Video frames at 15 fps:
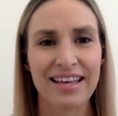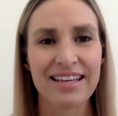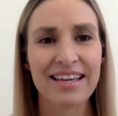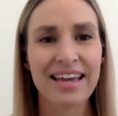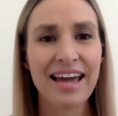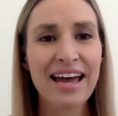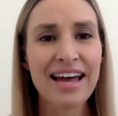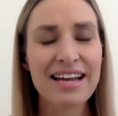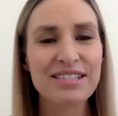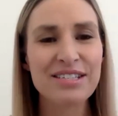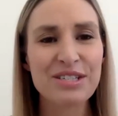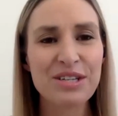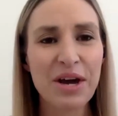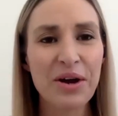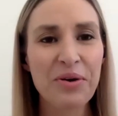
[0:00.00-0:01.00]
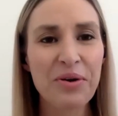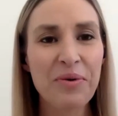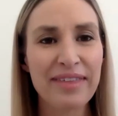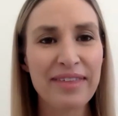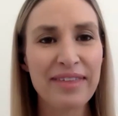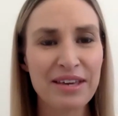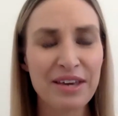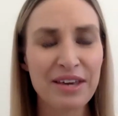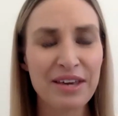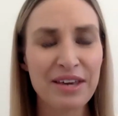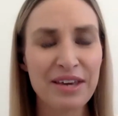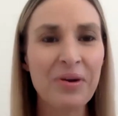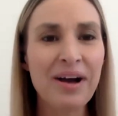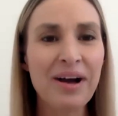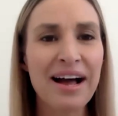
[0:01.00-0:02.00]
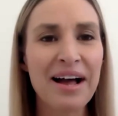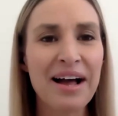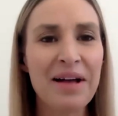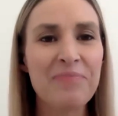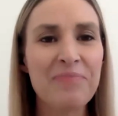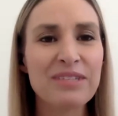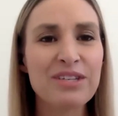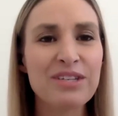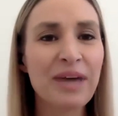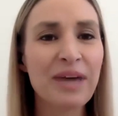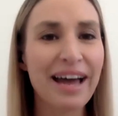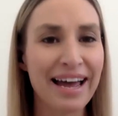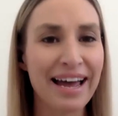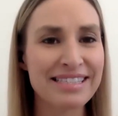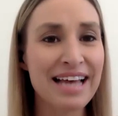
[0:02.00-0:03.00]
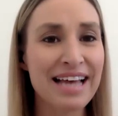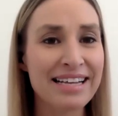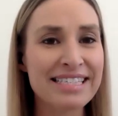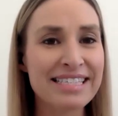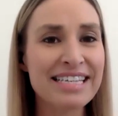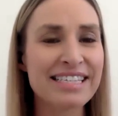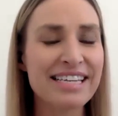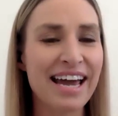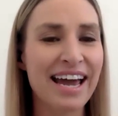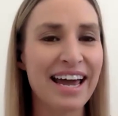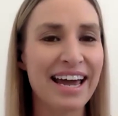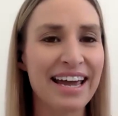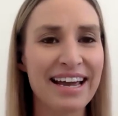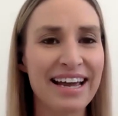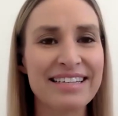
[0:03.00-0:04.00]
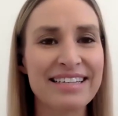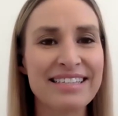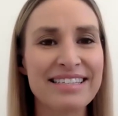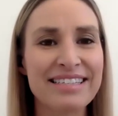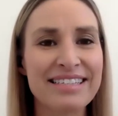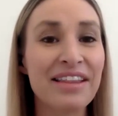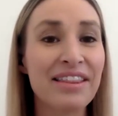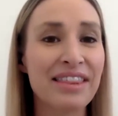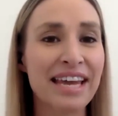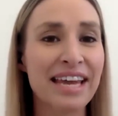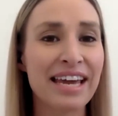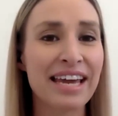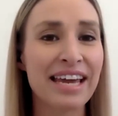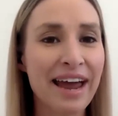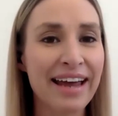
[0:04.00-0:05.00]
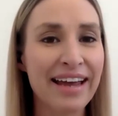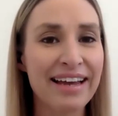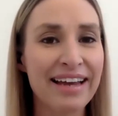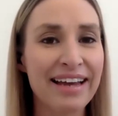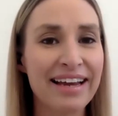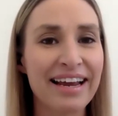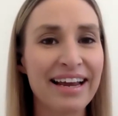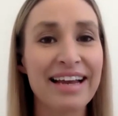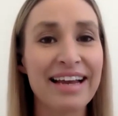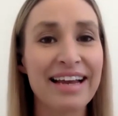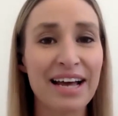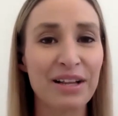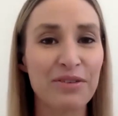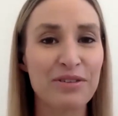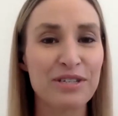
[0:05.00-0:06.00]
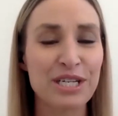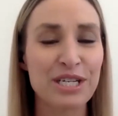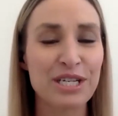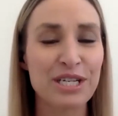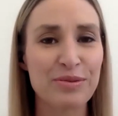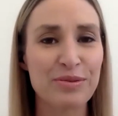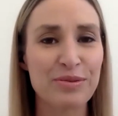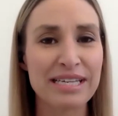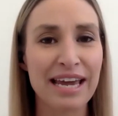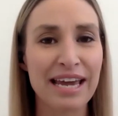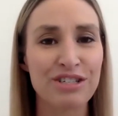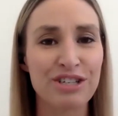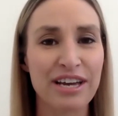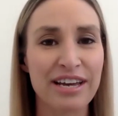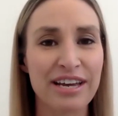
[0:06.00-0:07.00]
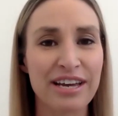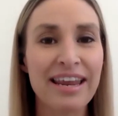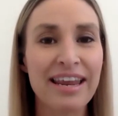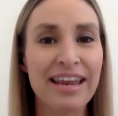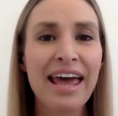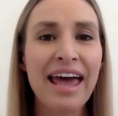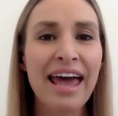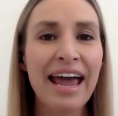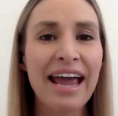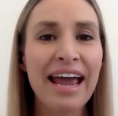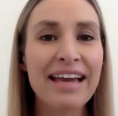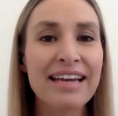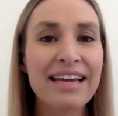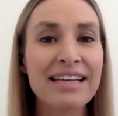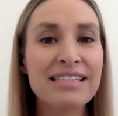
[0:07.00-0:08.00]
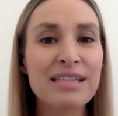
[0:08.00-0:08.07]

Yeah, so thank you. NCTA is the Internet and Television Association, and it's